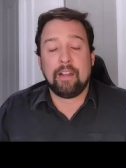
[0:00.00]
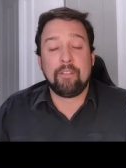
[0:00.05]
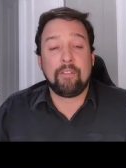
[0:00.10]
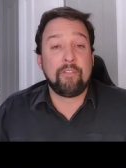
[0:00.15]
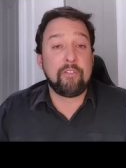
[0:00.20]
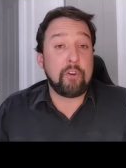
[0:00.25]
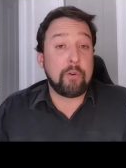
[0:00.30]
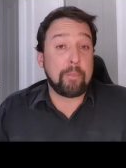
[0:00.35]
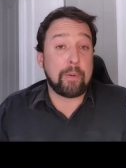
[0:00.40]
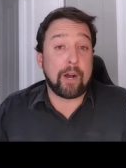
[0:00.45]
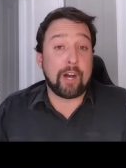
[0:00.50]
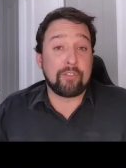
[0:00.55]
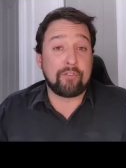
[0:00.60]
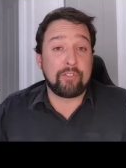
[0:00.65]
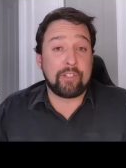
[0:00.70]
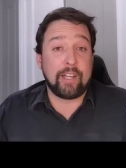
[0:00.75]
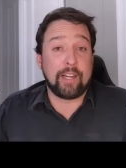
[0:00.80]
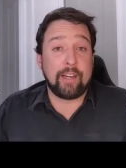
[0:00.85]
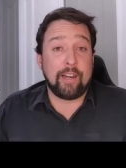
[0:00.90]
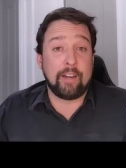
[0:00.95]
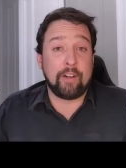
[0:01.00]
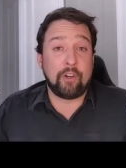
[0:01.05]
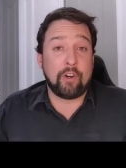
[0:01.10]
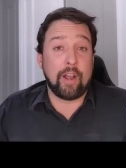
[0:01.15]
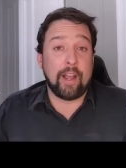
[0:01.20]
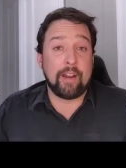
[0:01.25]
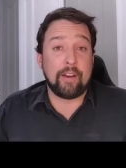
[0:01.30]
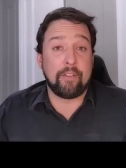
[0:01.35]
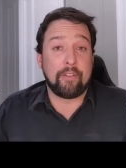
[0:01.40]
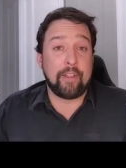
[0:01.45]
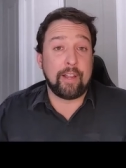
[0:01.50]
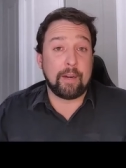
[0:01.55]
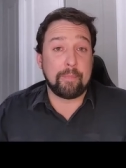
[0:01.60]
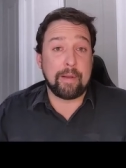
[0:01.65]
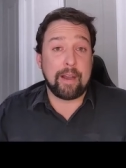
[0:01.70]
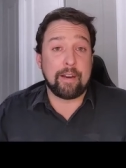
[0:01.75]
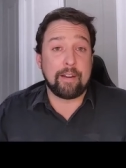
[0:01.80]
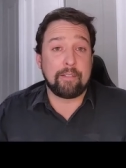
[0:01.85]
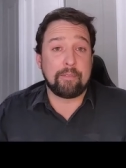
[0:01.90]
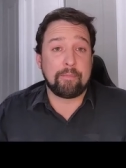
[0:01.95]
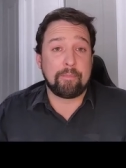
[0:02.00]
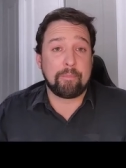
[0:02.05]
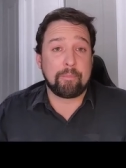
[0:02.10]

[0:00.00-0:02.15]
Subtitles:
You can pause for a second and go ahead and think about it.